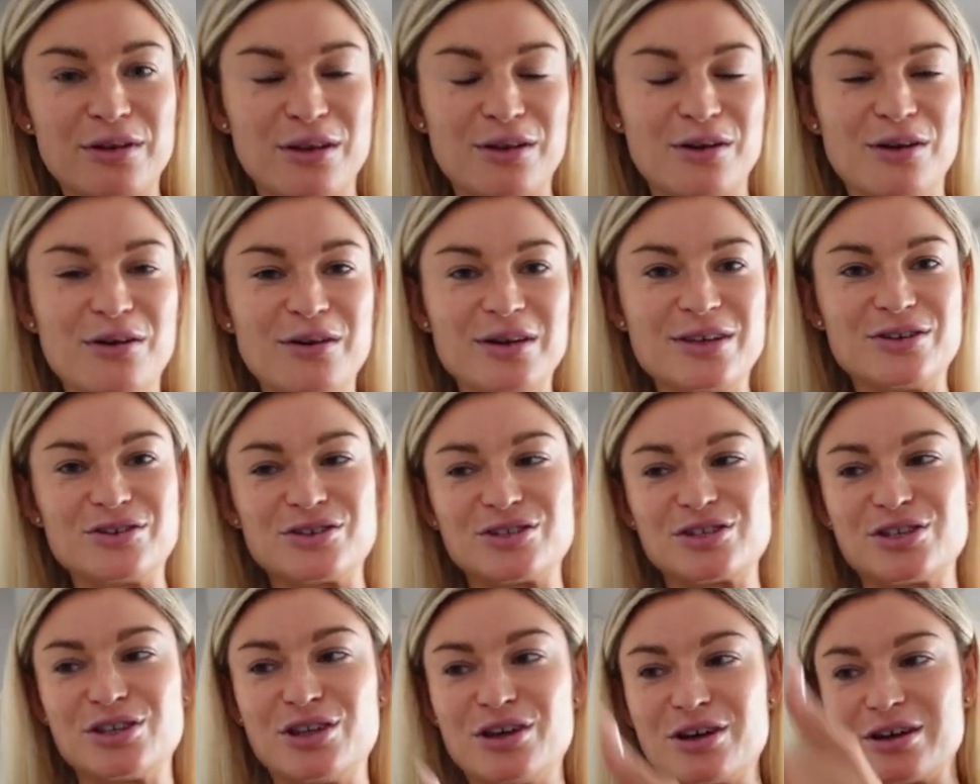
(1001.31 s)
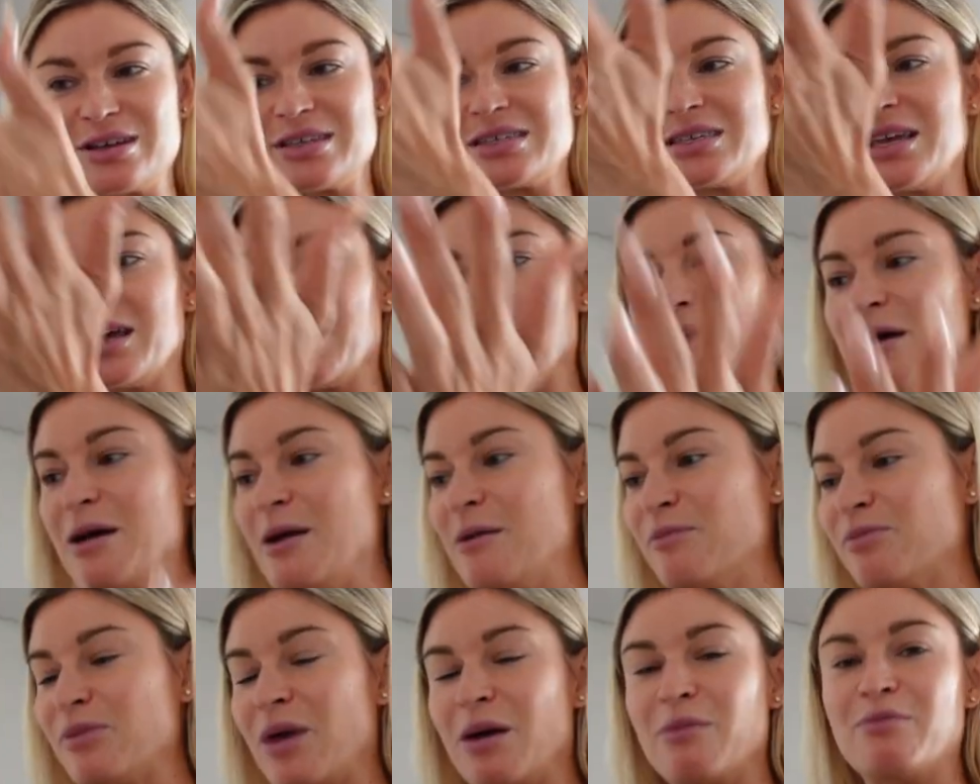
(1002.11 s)
You know, it just looks like
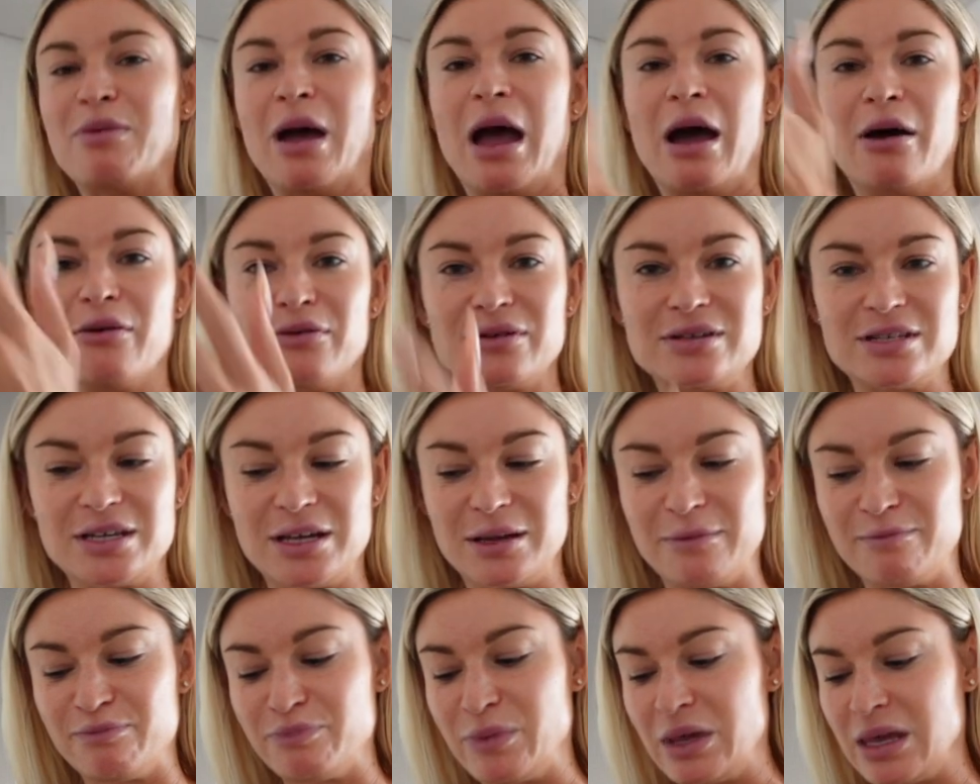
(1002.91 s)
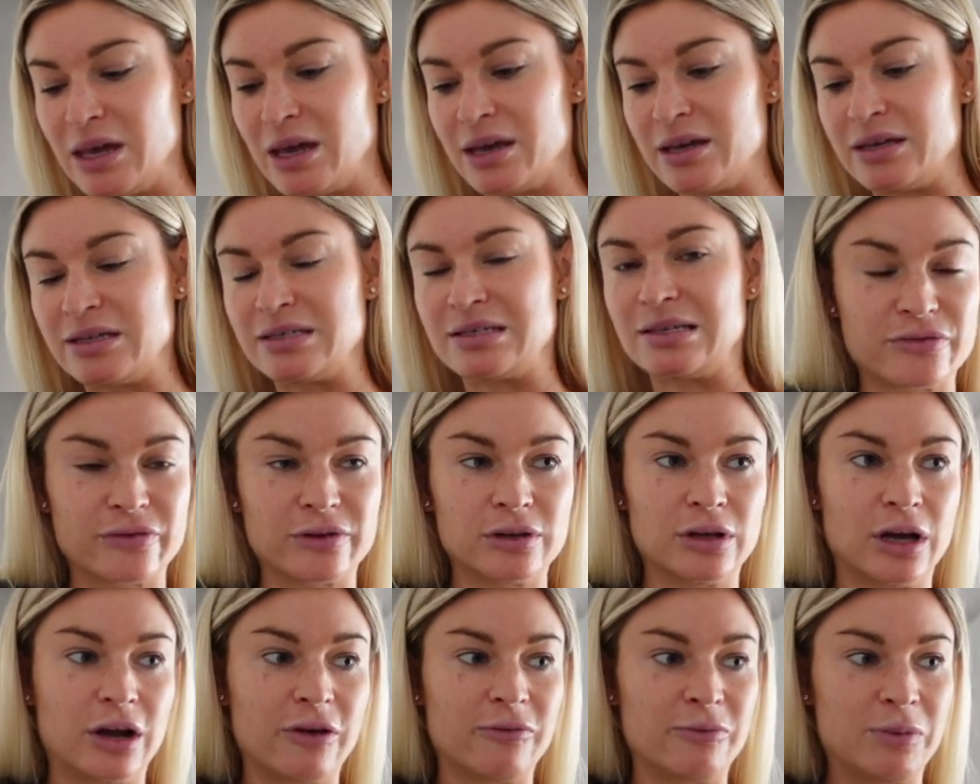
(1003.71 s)
a bounty because for
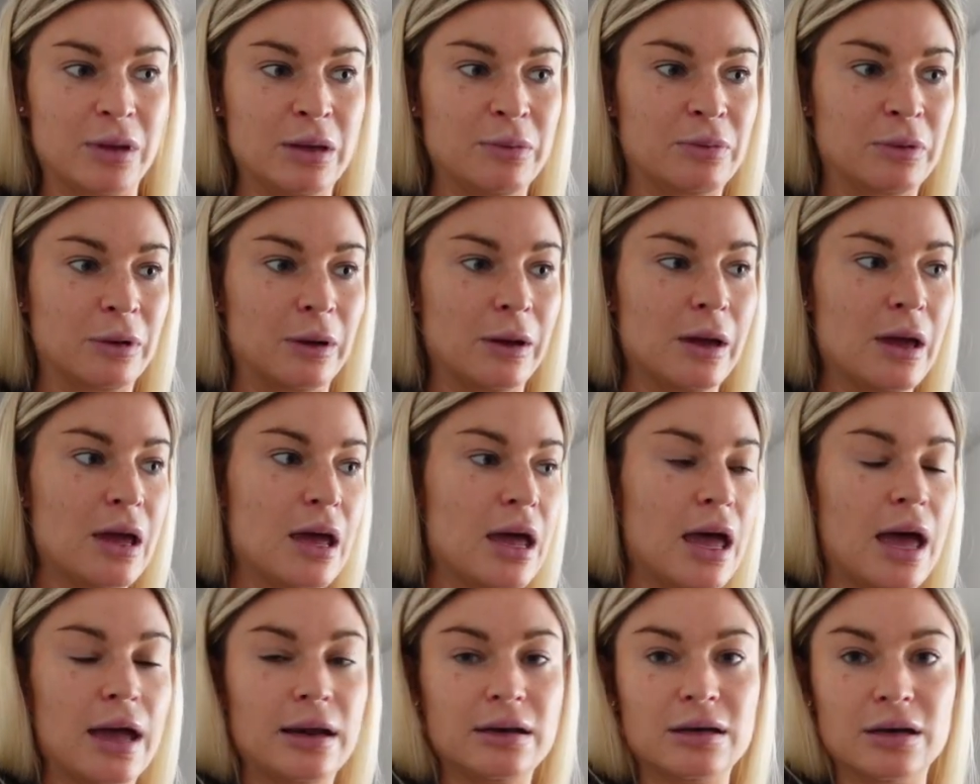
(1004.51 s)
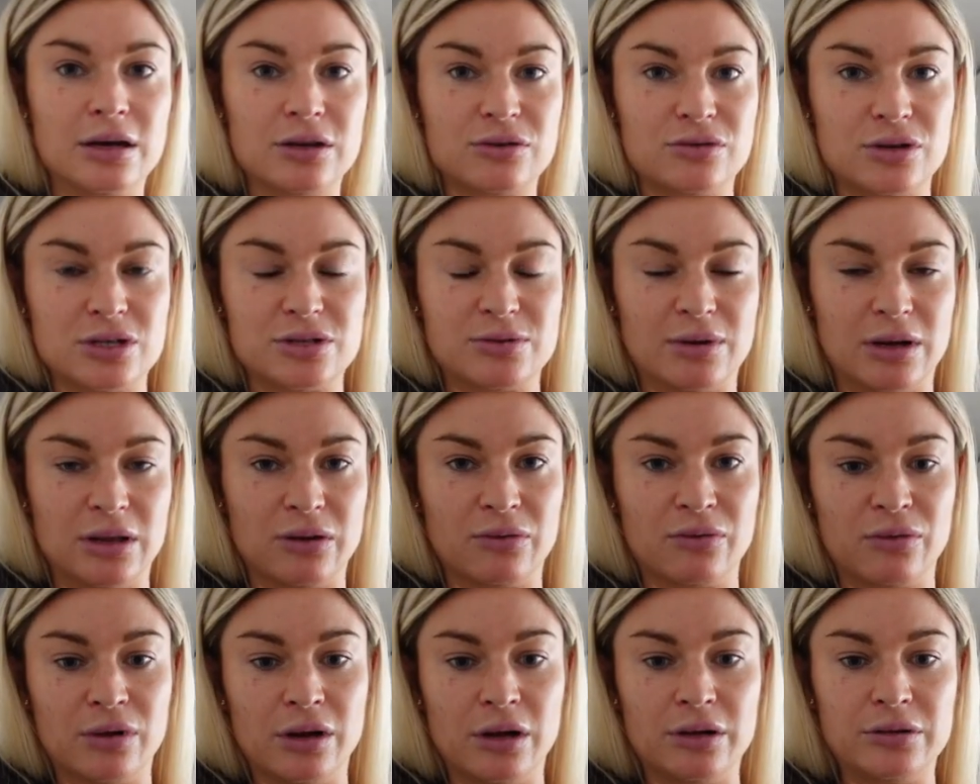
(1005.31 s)
a lot of people in countries around
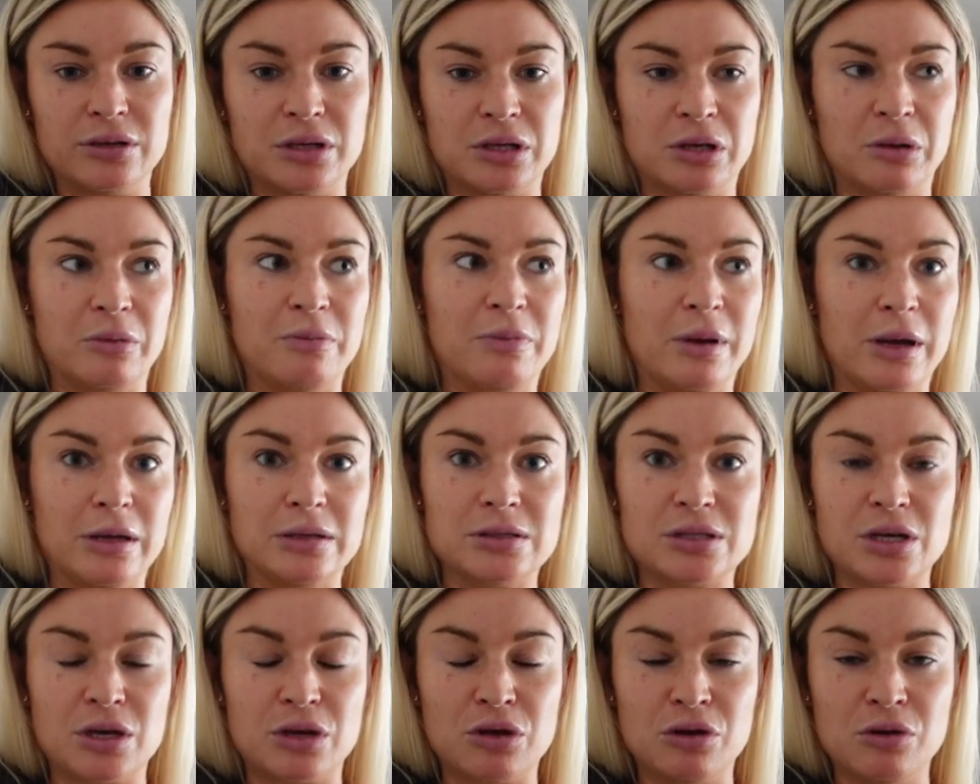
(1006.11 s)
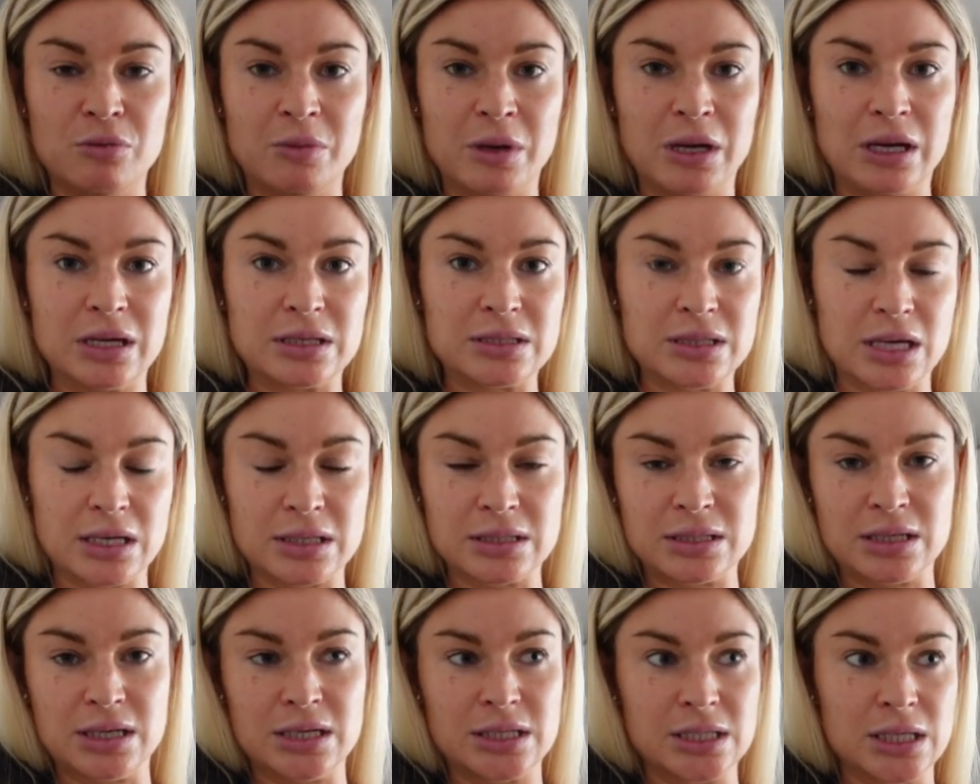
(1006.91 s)
the world, you know, basic human
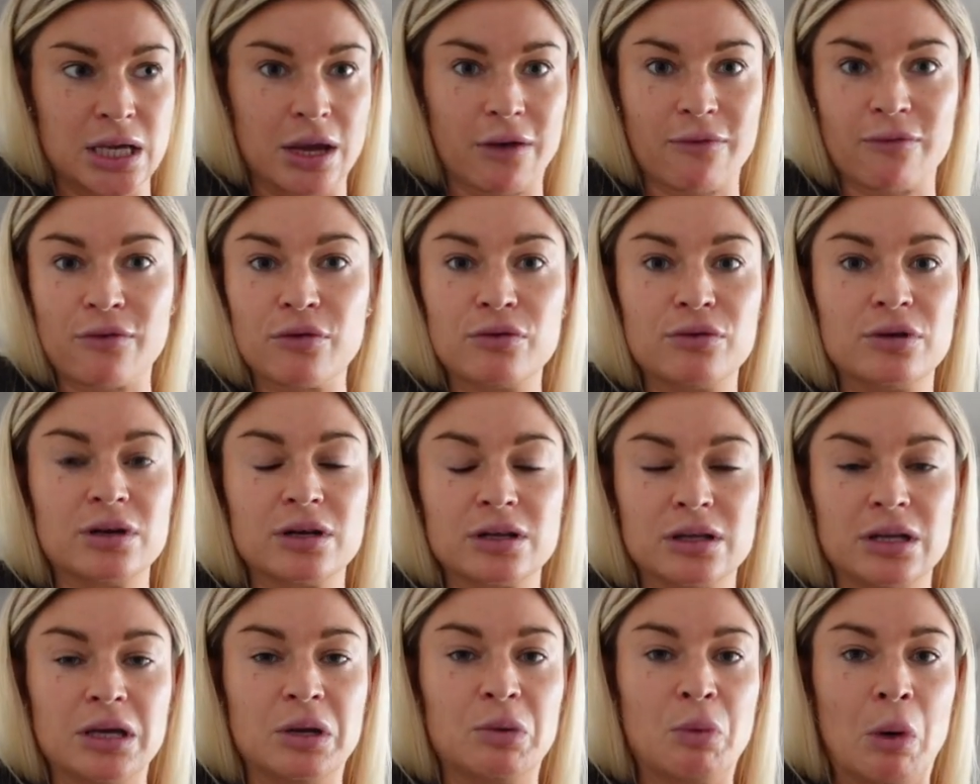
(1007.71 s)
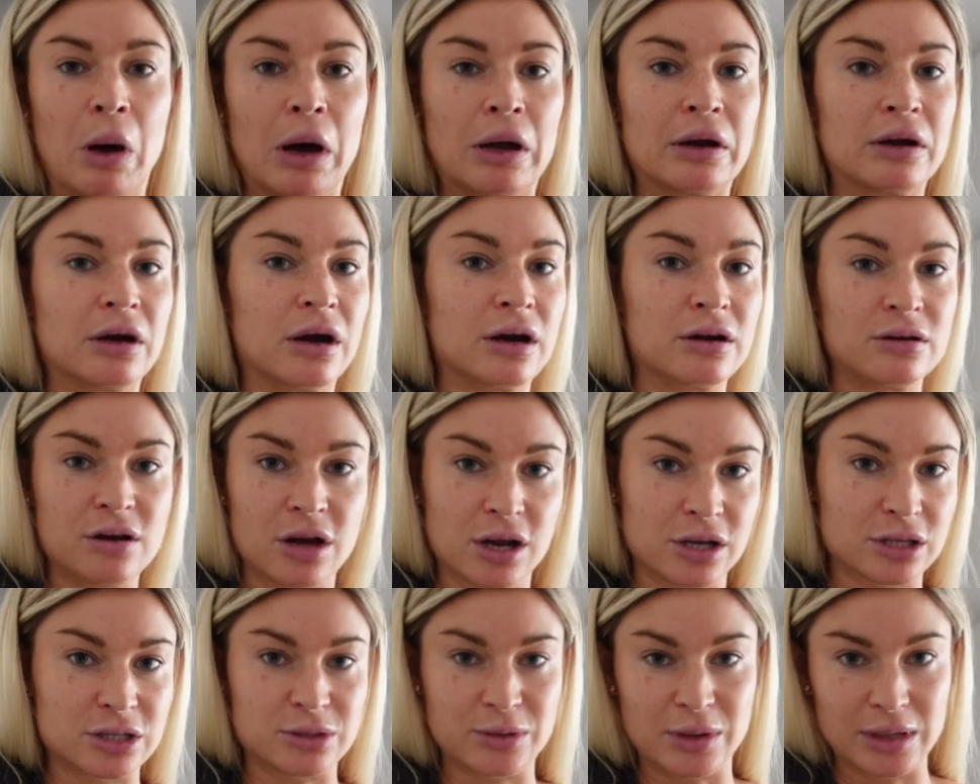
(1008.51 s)
necessities like food and clean water are
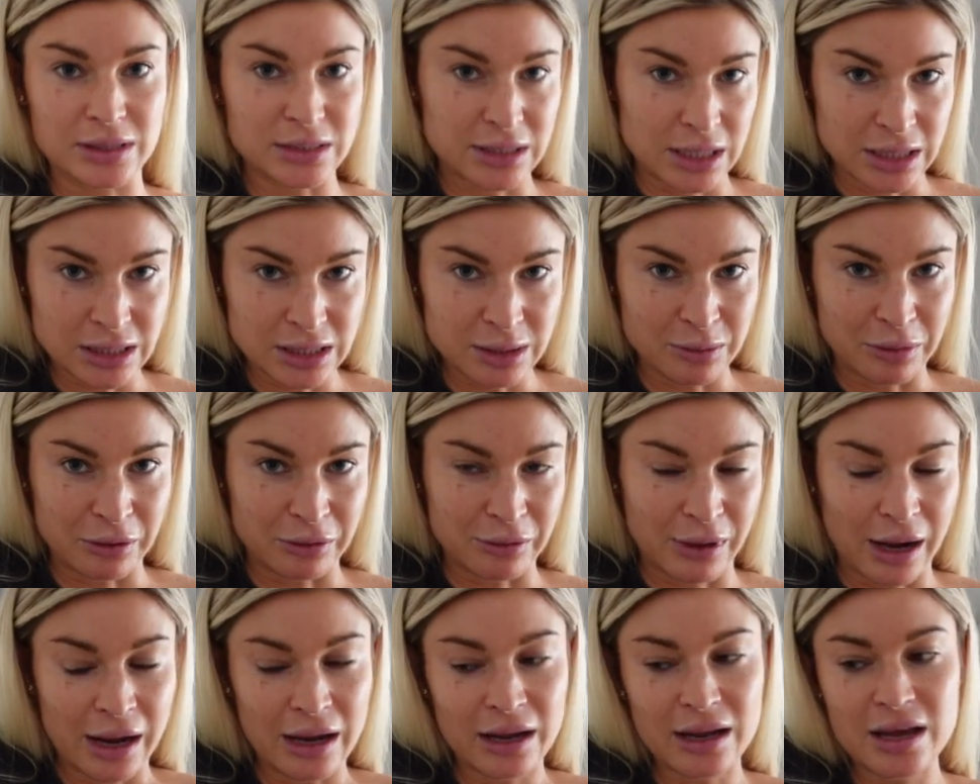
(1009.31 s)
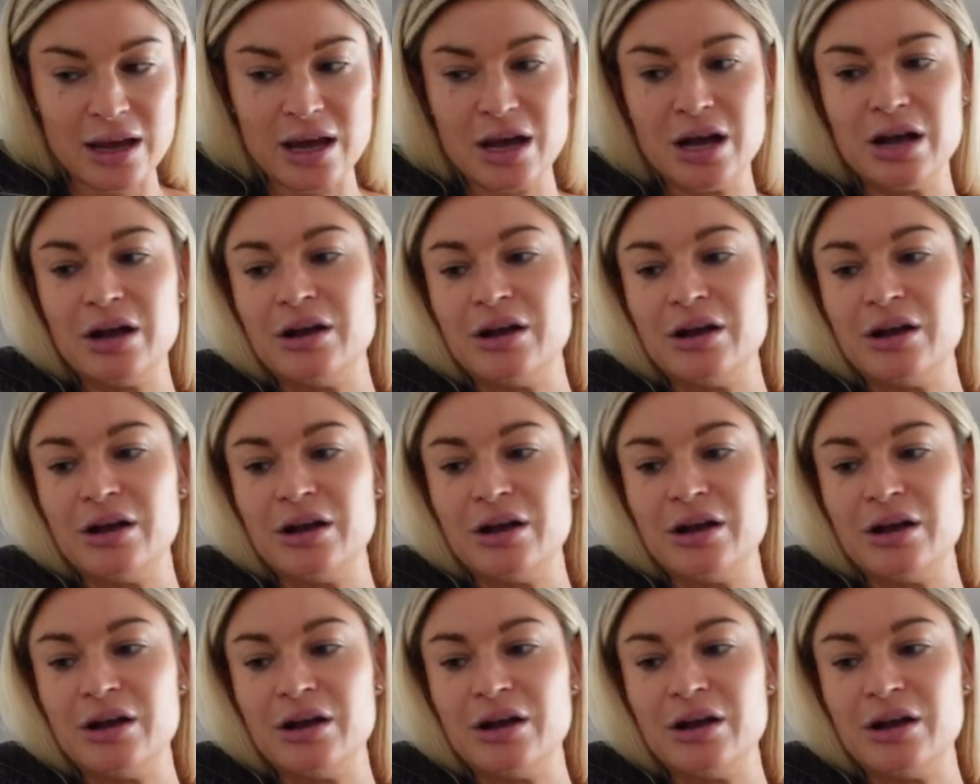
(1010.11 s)
not so accessible, right?